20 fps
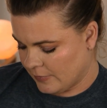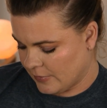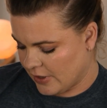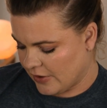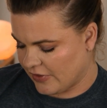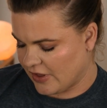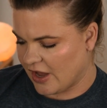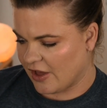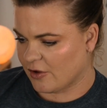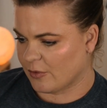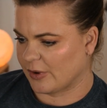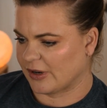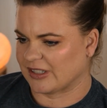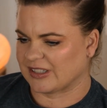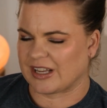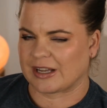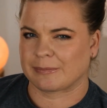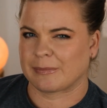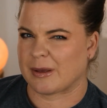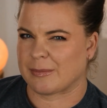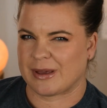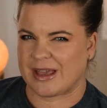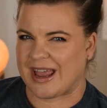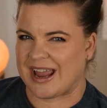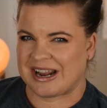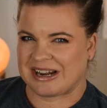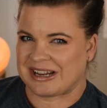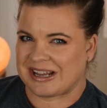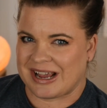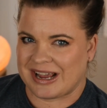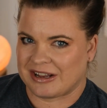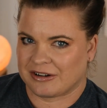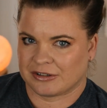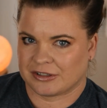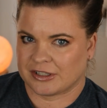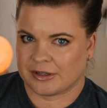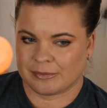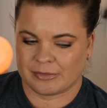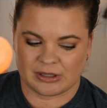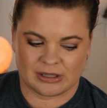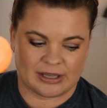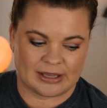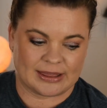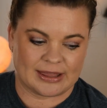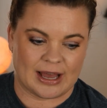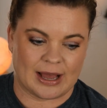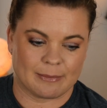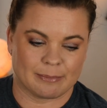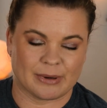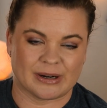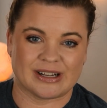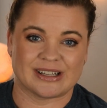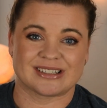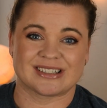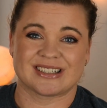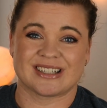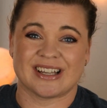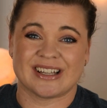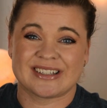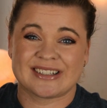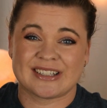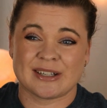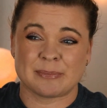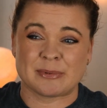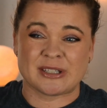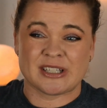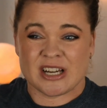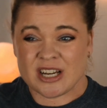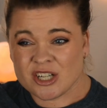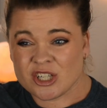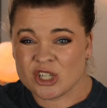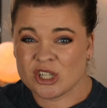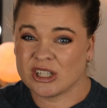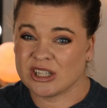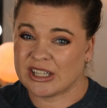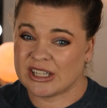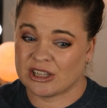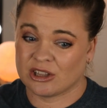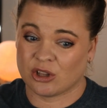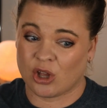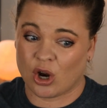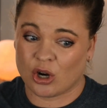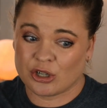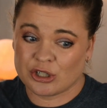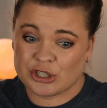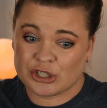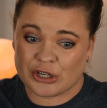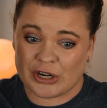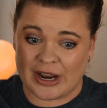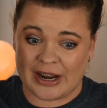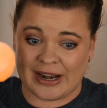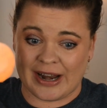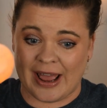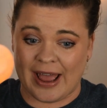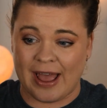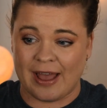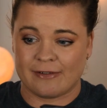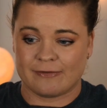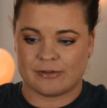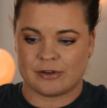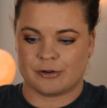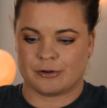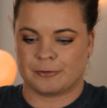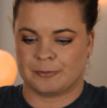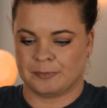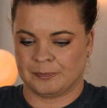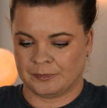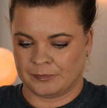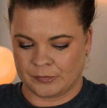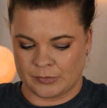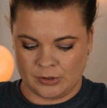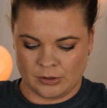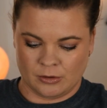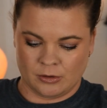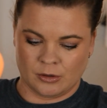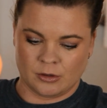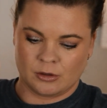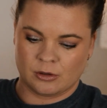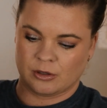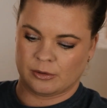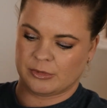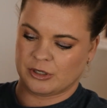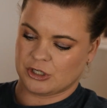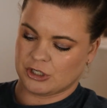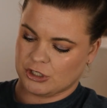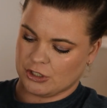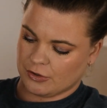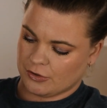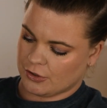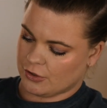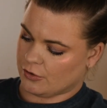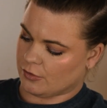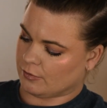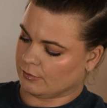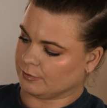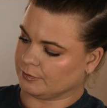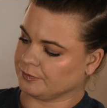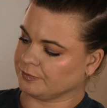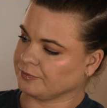And the other one is like maybe 88 or something like that. But it's substantially larger and heavier. Let me show you.